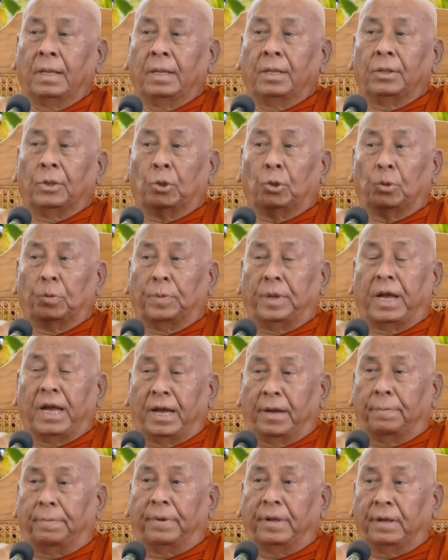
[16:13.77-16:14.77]

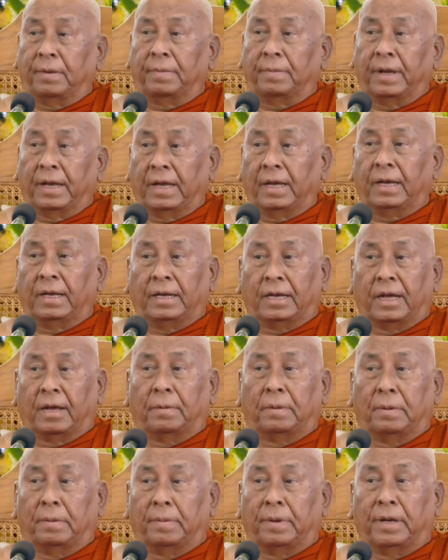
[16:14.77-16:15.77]
Dumia be me,
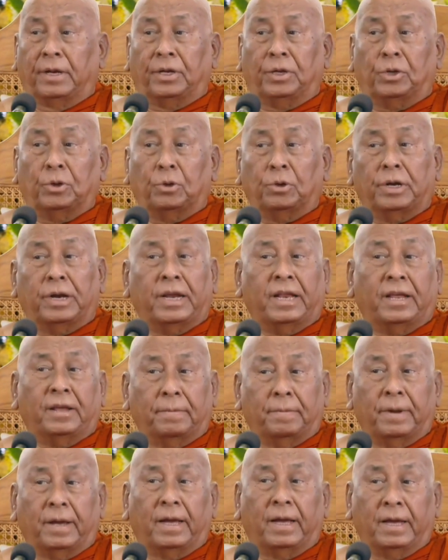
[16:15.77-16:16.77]
Davime don't name
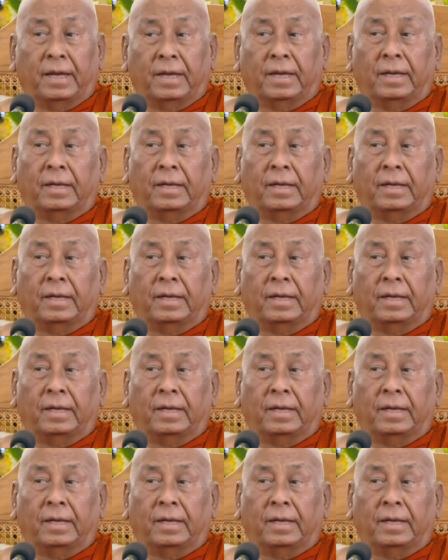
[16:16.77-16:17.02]
me.